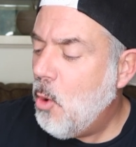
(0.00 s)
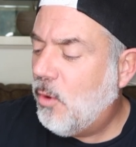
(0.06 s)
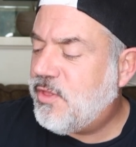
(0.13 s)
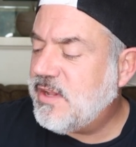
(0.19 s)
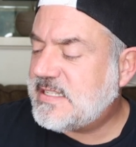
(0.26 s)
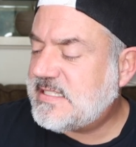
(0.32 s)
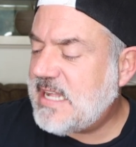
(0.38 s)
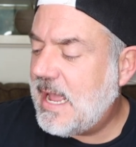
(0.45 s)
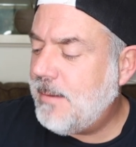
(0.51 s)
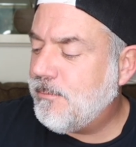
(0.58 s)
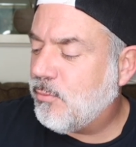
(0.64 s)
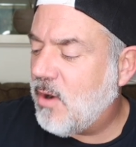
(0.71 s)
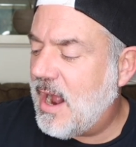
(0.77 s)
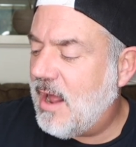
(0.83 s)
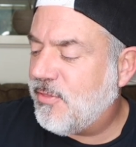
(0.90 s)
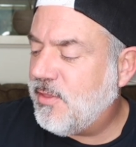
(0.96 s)
With the same
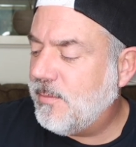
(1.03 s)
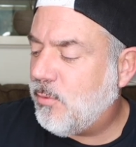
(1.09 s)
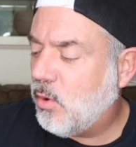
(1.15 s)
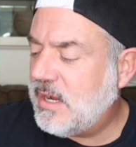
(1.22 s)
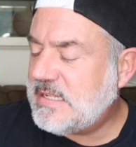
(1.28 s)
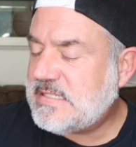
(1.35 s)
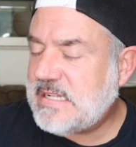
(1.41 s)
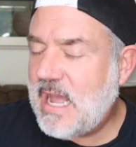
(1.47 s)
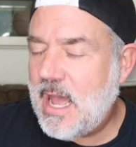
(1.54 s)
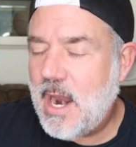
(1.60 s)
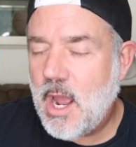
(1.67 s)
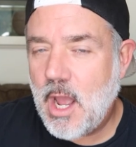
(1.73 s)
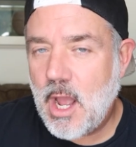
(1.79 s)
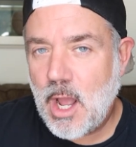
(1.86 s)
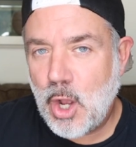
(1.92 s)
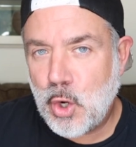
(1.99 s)
breath, the boy
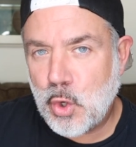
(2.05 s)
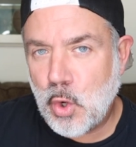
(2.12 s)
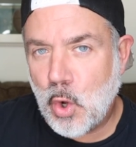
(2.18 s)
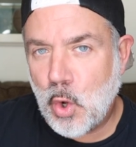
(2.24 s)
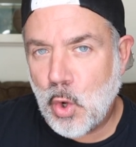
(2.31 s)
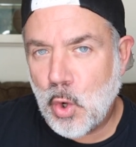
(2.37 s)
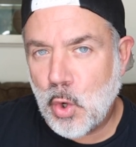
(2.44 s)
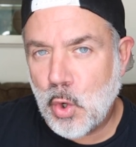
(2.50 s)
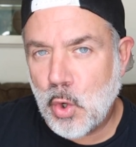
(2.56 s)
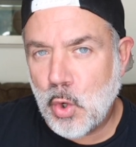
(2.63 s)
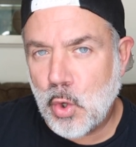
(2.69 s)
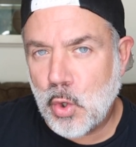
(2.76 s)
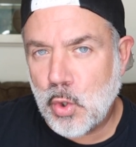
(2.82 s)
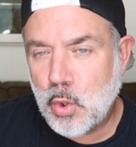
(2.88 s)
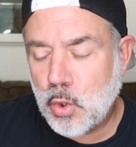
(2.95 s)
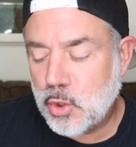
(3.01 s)
said,
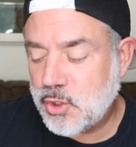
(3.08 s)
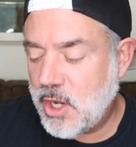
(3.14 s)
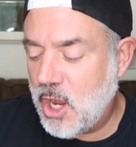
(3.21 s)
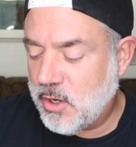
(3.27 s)
gold.